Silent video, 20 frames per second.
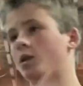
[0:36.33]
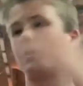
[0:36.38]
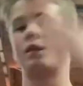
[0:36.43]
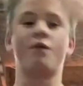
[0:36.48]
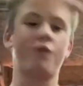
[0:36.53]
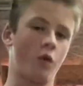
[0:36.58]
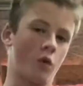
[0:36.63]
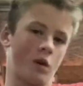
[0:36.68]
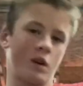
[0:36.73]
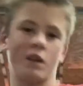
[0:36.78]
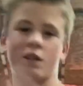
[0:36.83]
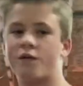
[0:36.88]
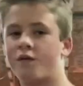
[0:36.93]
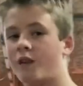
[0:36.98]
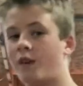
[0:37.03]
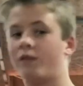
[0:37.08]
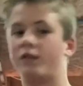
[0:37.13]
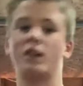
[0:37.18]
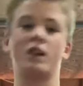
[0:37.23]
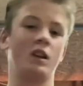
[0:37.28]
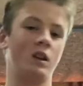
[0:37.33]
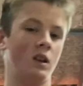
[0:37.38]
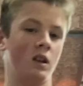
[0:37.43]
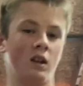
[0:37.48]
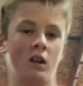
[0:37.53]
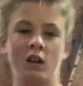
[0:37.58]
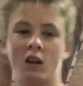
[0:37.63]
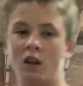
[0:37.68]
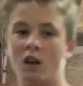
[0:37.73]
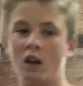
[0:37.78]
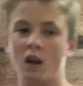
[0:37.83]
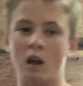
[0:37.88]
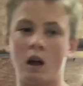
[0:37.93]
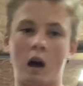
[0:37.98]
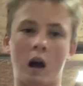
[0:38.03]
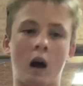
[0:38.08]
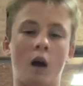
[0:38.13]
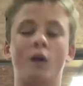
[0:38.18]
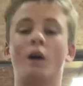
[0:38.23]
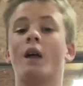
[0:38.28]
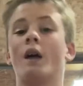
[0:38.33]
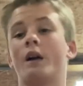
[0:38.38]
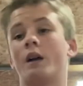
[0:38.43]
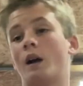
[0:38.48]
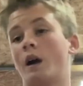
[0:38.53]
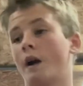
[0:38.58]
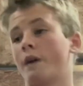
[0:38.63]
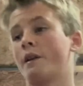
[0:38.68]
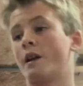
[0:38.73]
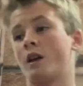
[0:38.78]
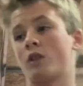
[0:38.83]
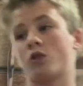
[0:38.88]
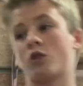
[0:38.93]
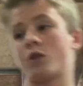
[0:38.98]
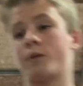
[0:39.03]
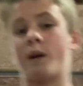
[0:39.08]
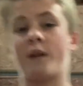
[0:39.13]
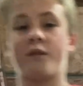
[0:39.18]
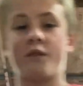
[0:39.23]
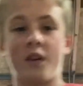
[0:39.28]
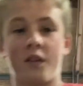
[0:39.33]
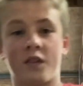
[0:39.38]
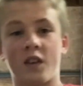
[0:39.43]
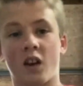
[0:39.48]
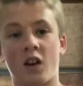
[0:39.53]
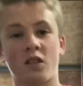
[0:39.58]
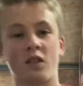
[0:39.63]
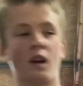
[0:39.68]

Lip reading: 40, 50. I'm not sure about 50 because I